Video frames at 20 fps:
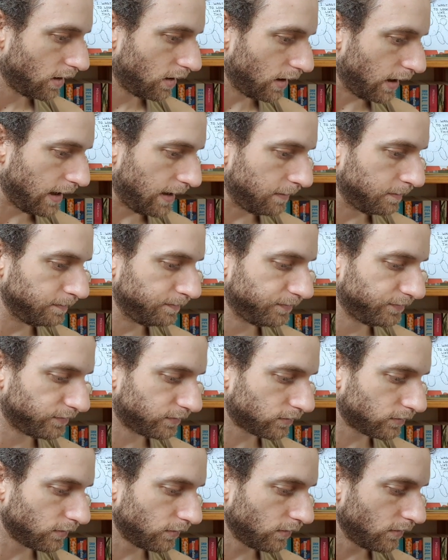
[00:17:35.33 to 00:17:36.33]
I
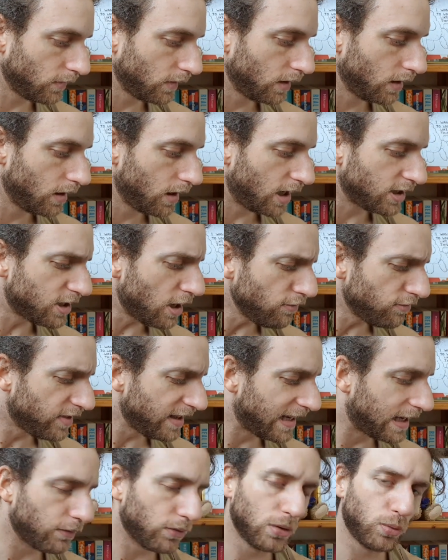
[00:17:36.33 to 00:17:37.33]
don't
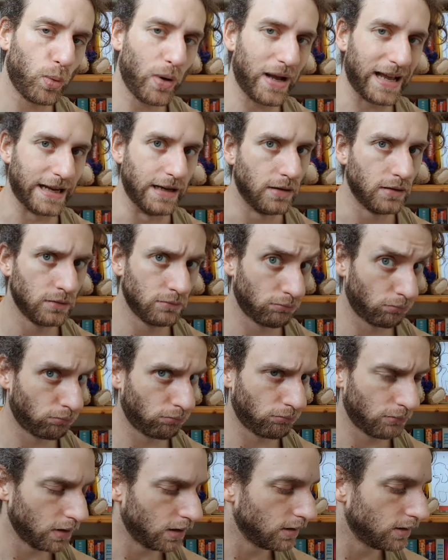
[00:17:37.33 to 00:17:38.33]
think it will win,
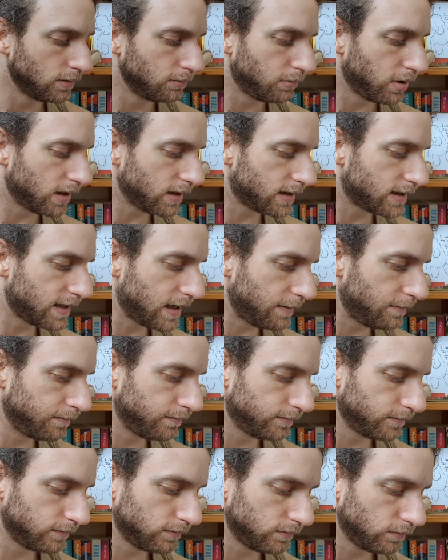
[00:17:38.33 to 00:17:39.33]
but
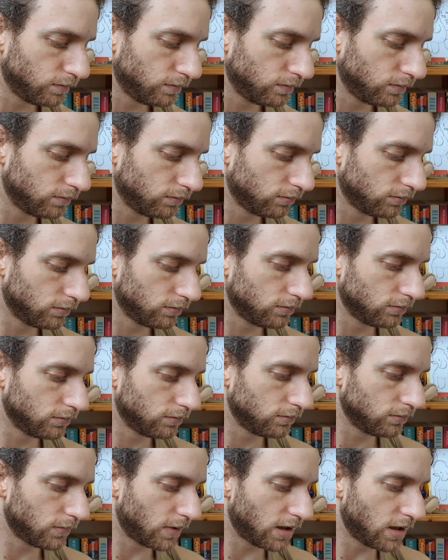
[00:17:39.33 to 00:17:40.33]
I'm
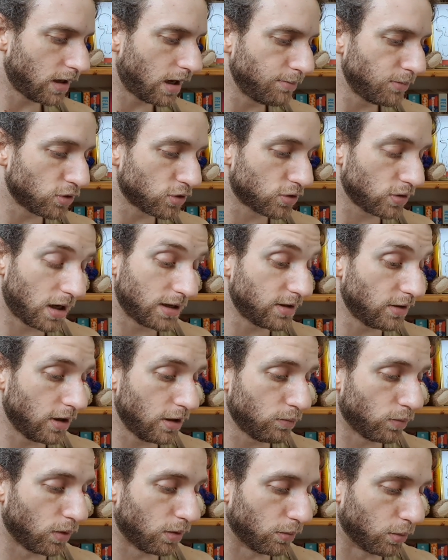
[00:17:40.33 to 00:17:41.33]
not sure. I don't
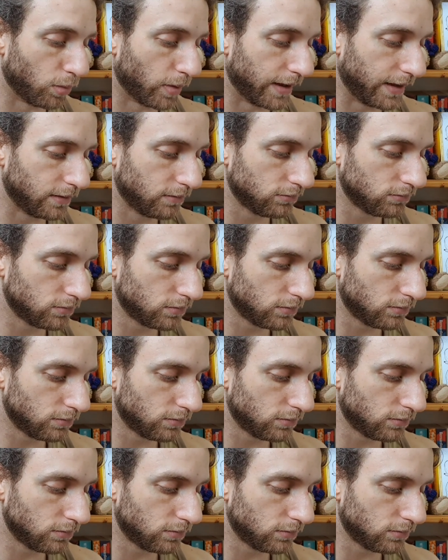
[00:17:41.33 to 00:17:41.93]
know what will win.